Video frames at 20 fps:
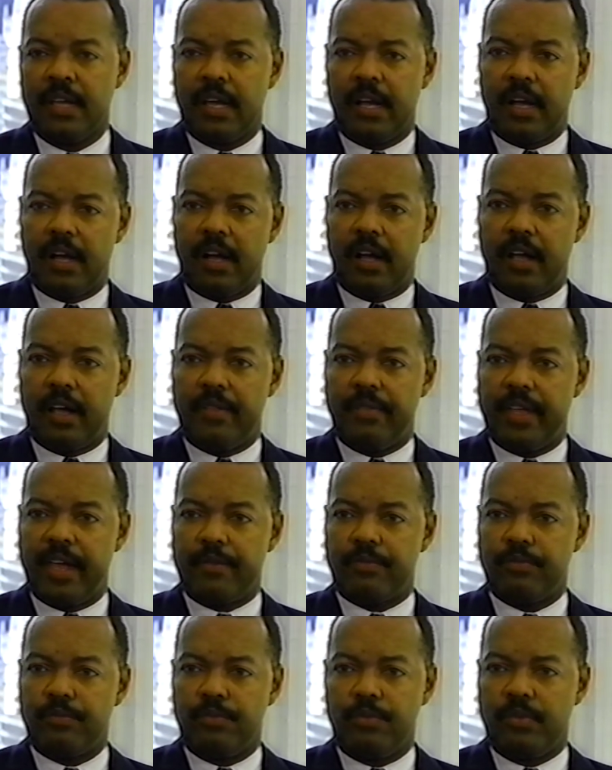and
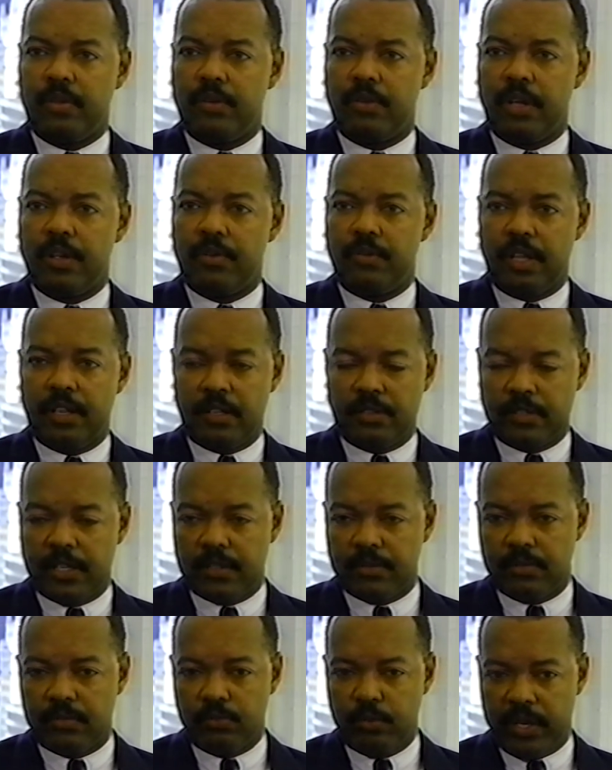
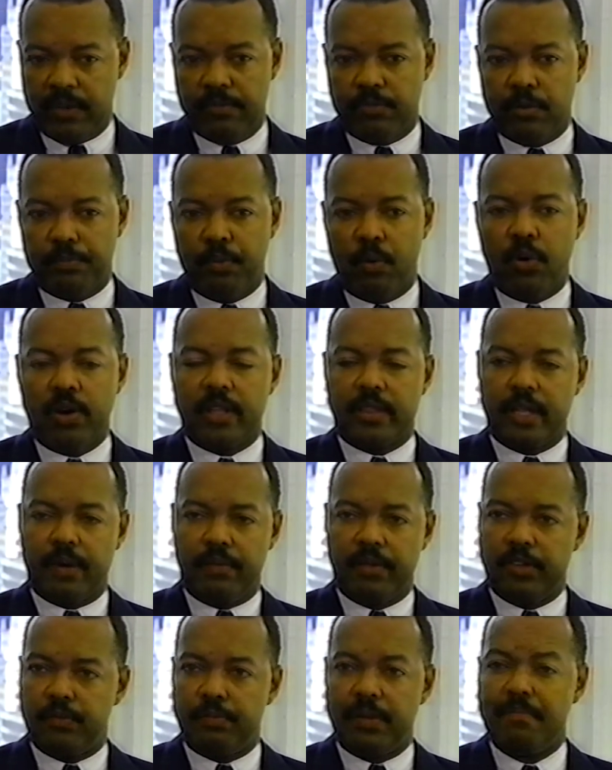that we've reported that
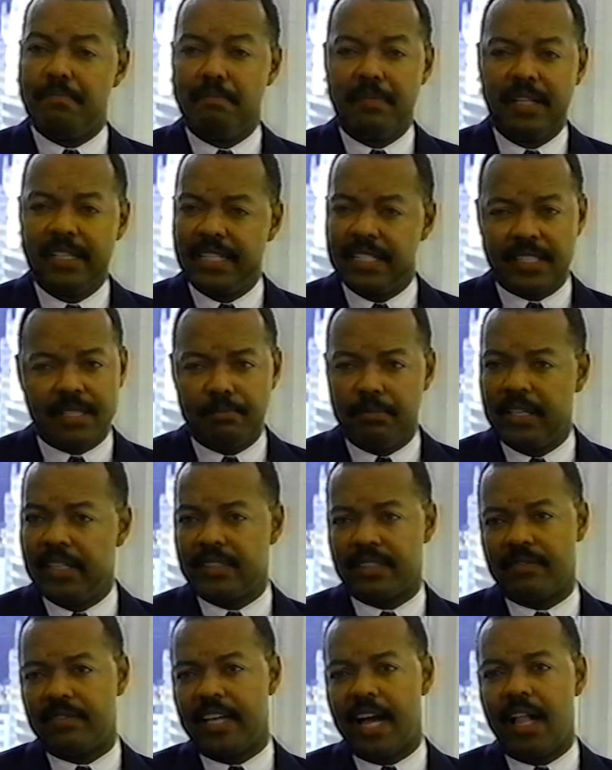we spend millions and
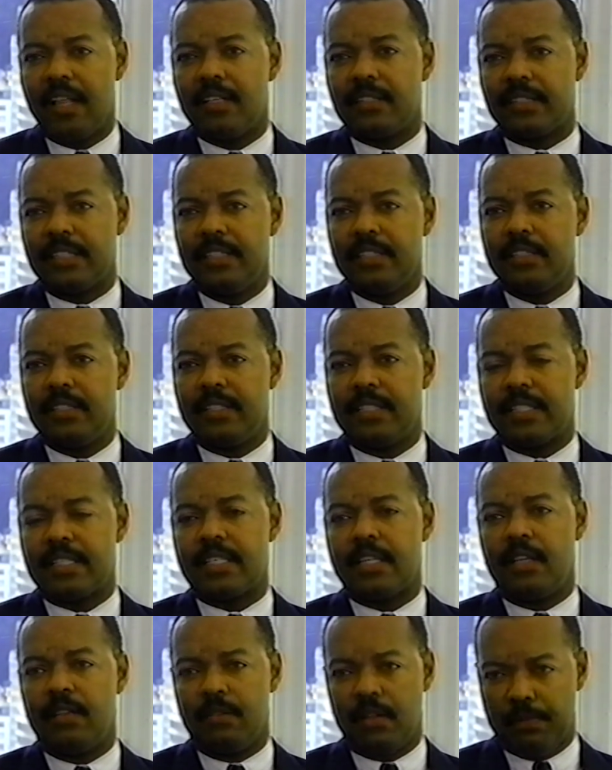millions of dollars into
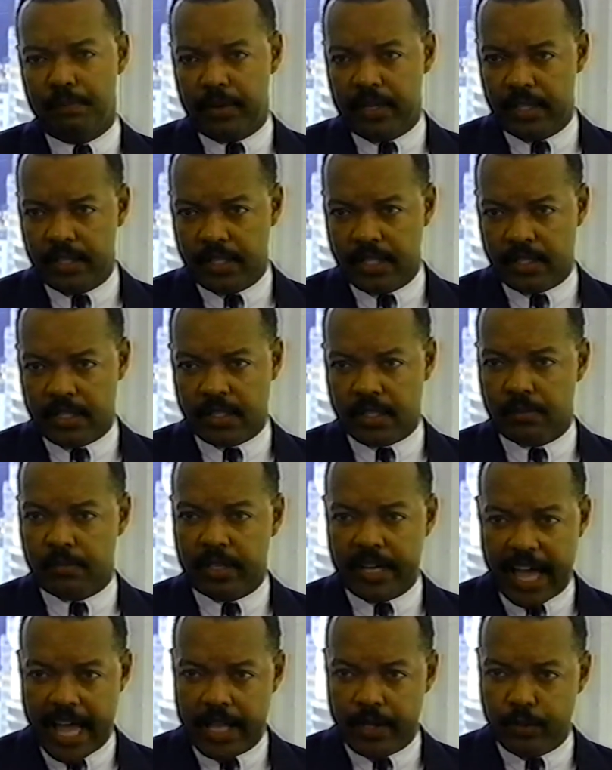this and put into the system
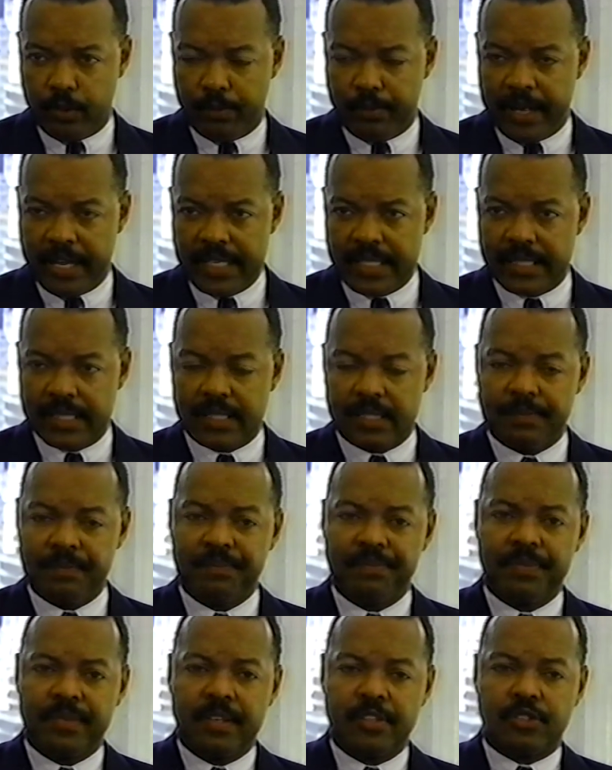on an annual basis.
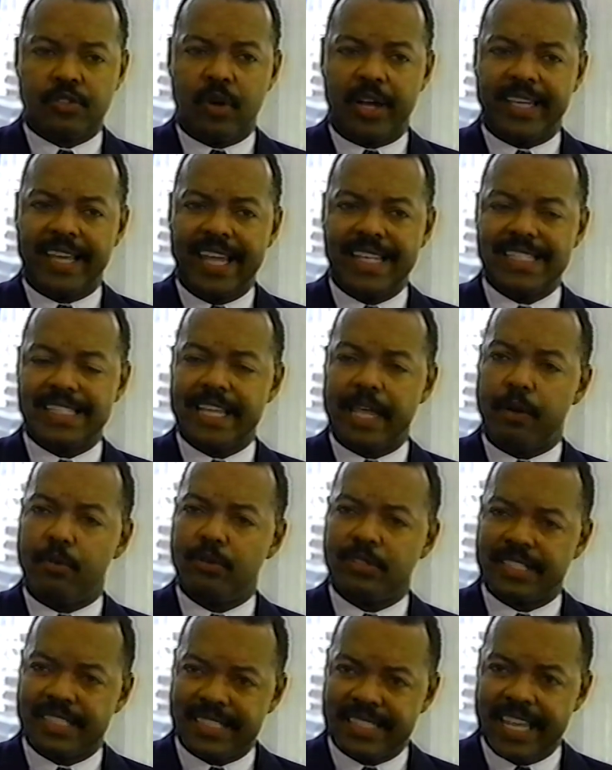So I can't say it
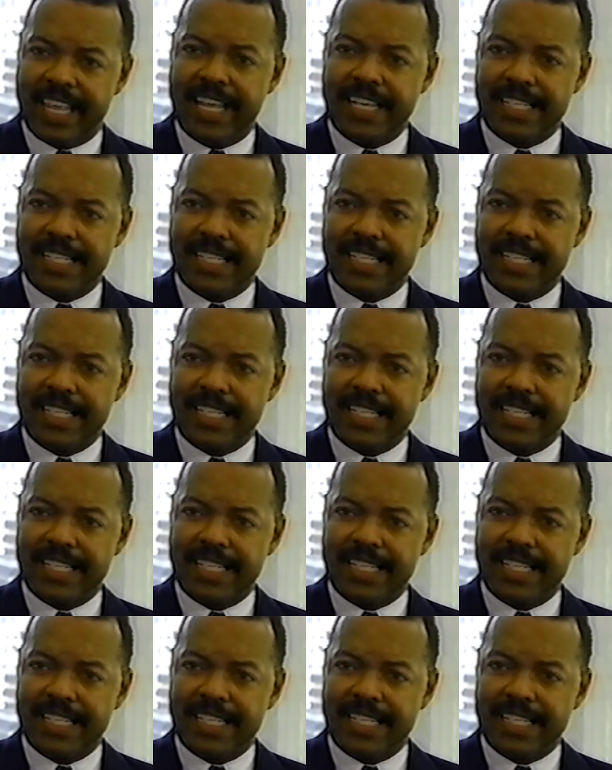will stay